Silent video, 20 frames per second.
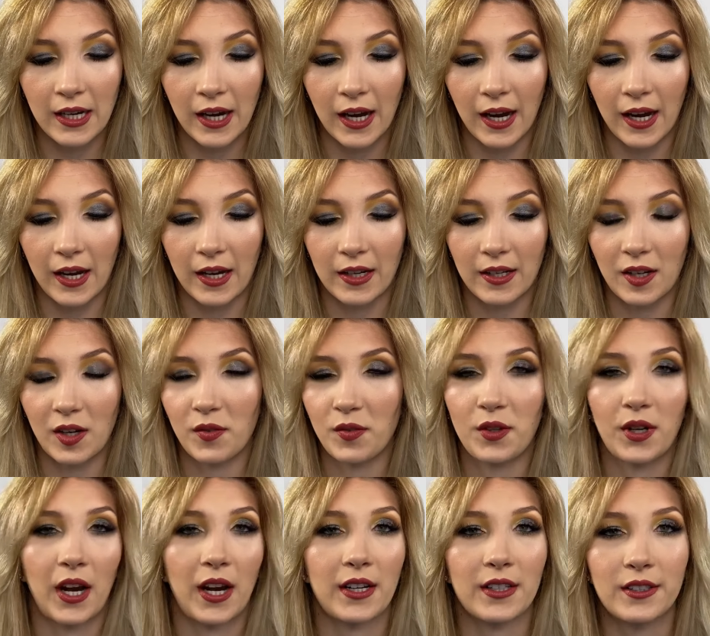and if you
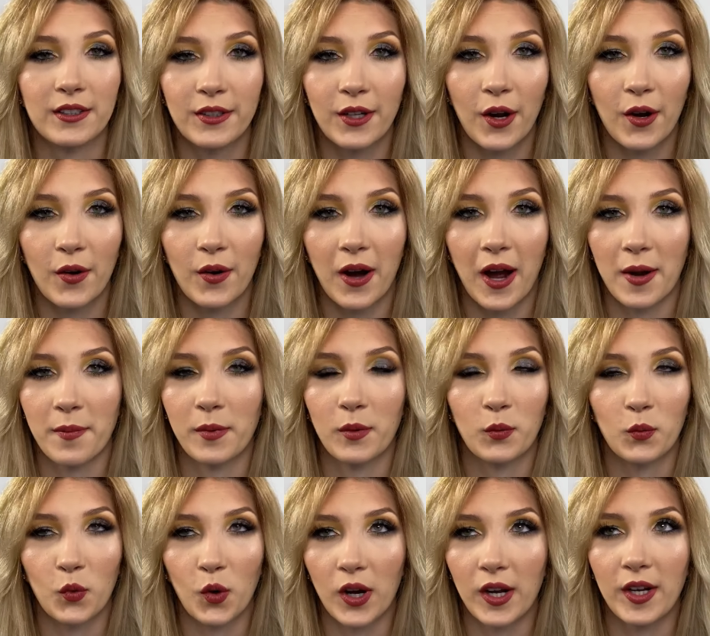guys know, I've
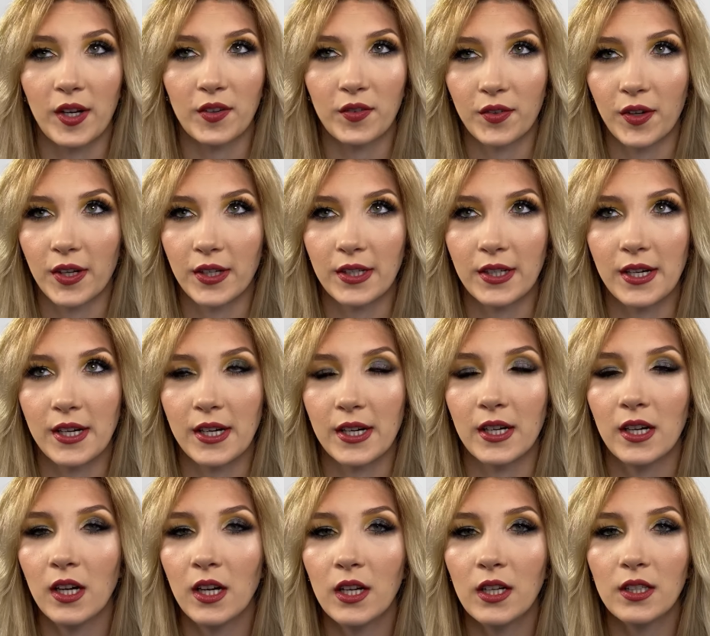been wanting Fenty
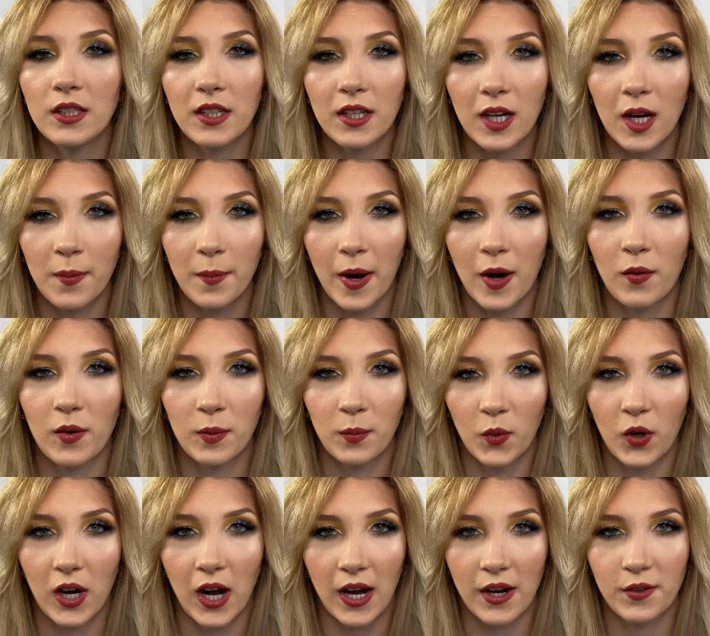to come out with
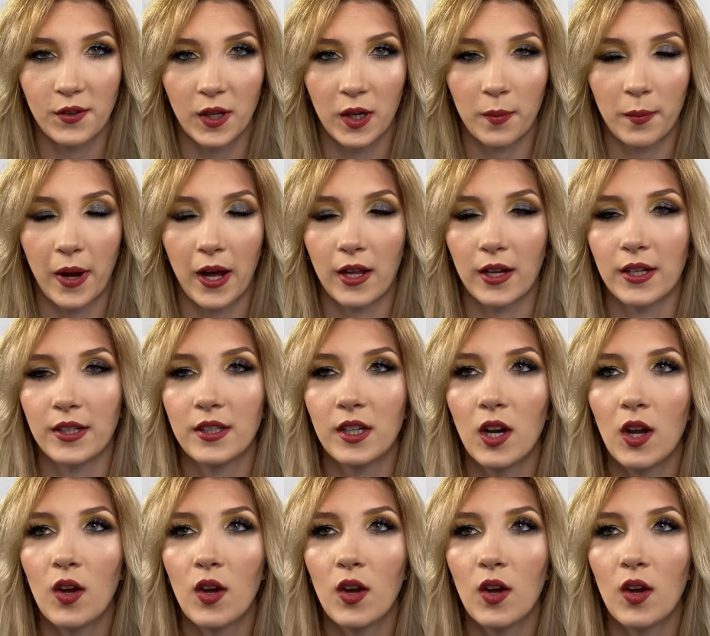more eyeshadow palettes